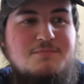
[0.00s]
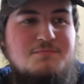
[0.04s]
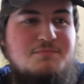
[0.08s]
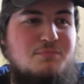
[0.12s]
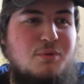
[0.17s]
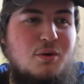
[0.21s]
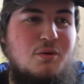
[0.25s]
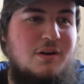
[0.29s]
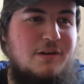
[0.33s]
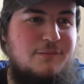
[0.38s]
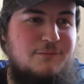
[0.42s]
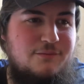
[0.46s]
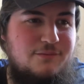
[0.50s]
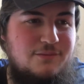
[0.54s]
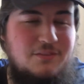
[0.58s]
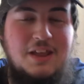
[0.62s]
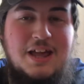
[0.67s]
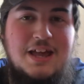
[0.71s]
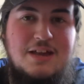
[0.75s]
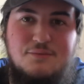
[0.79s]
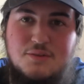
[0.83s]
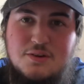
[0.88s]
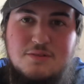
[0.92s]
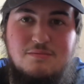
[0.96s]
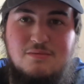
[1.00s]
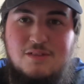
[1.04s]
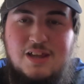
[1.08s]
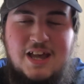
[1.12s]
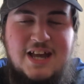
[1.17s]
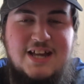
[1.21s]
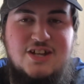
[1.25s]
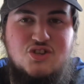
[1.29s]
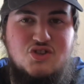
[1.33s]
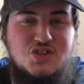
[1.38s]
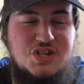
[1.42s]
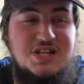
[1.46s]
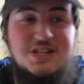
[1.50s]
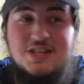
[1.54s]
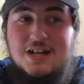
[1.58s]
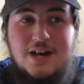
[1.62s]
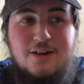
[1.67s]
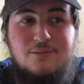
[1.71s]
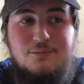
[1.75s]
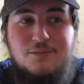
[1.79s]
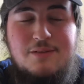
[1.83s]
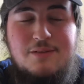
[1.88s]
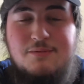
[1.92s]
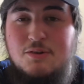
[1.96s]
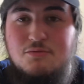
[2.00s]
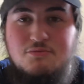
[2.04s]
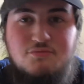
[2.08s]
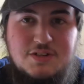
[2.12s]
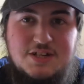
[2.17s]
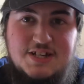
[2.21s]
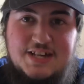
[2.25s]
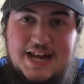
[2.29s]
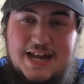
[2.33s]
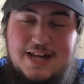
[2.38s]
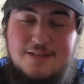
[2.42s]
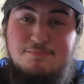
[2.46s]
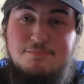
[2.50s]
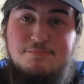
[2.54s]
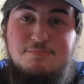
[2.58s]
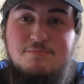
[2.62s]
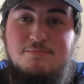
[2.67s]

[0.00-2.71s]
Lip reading: well, a flavour lychee I've really had